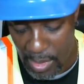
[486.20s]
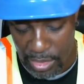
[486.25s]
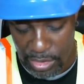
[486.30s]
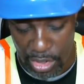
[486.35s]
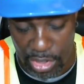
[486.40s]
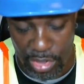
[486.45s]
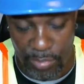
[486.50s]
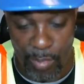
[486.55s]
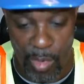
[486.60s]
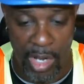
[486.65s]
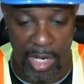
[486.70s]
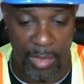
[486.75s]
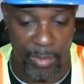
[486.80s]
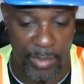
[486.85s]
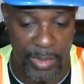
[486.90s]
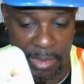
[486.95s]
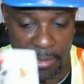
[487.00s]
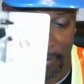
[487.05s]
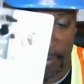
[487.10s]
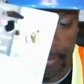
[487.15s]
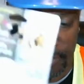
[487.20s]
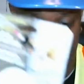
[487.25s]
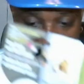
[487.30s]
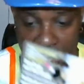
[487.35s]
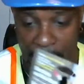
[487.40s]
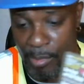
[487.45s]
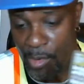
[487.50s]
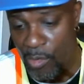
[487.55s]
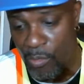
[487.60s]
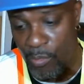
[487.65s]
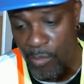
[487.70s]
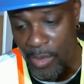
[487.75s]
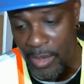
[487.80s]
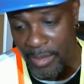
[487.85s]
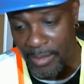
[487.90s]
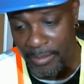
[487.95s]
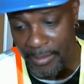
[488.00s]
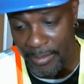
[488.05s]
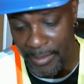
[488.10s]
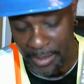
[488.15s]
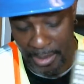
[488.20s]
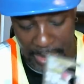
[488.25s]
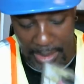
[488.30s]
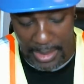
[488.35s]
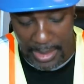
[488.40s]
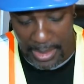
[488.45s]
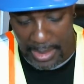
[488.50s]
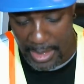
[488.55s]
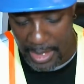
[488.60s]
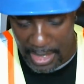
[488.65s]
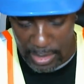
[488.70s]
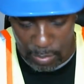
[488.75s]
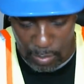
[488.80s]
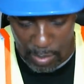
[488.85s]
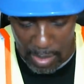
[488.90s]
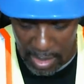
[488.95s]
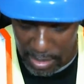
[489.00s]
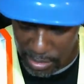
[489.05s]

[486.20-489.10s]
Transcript: as the smaller one. They both work, as well as